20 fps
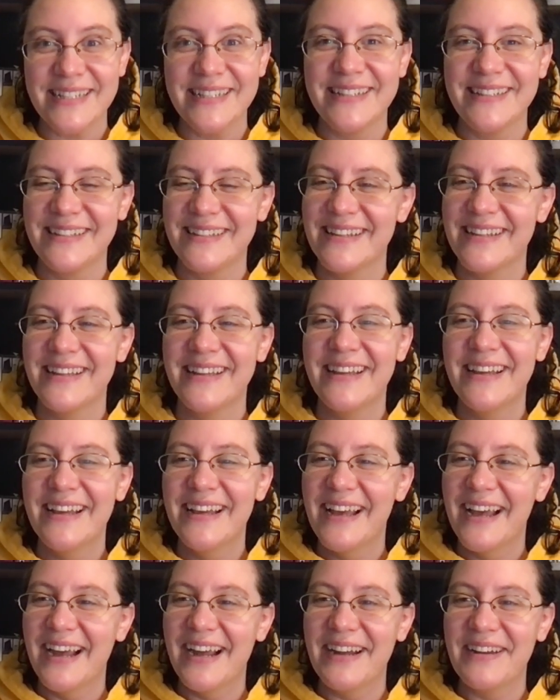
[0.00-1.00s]
I
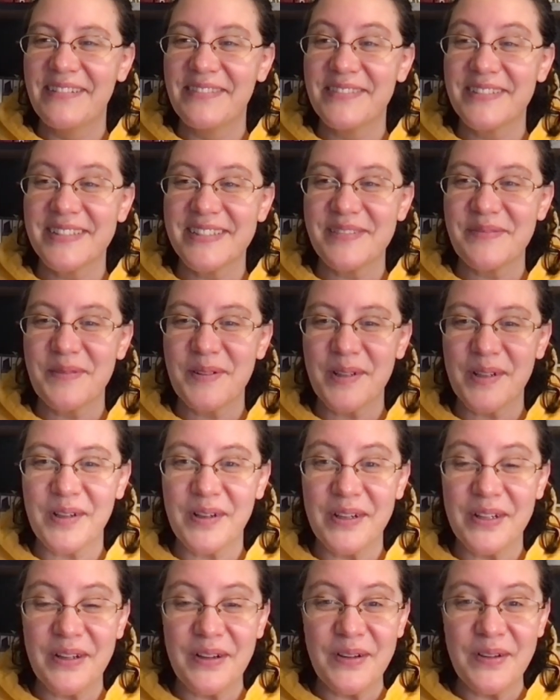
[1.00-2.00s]
was more
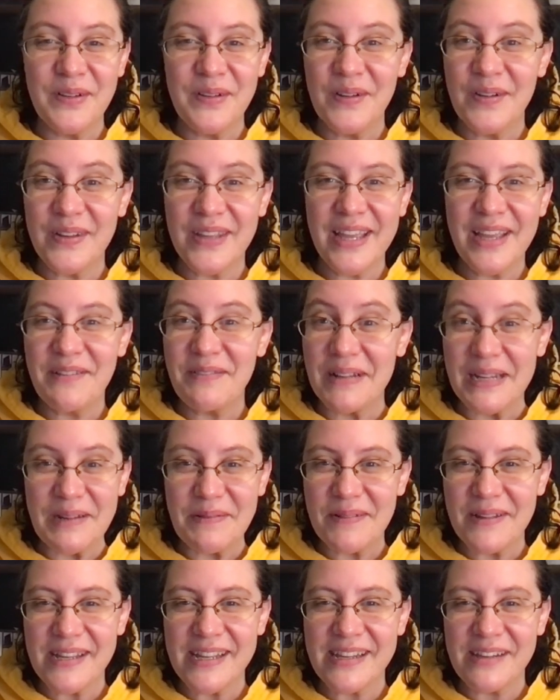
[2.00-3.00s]
going, oh, okay, what are
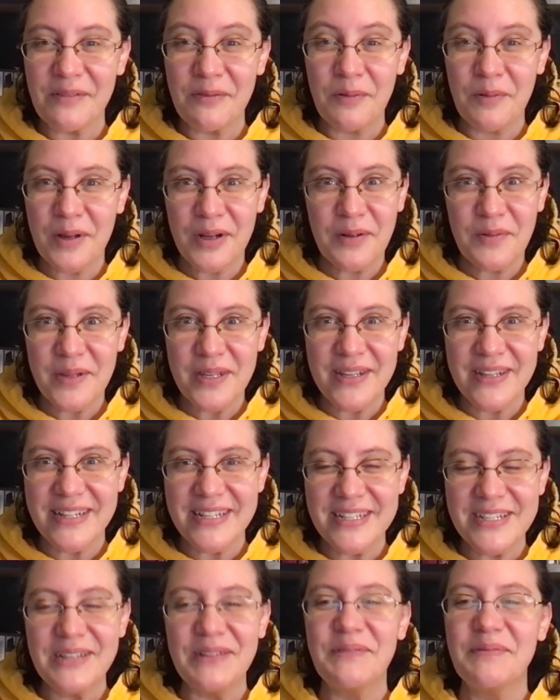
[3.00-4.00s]
we gonna, what are we
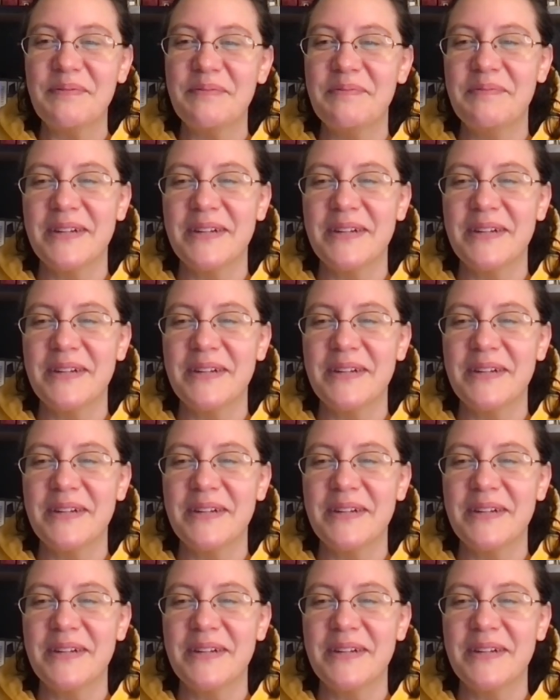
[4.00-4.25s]
gonna do?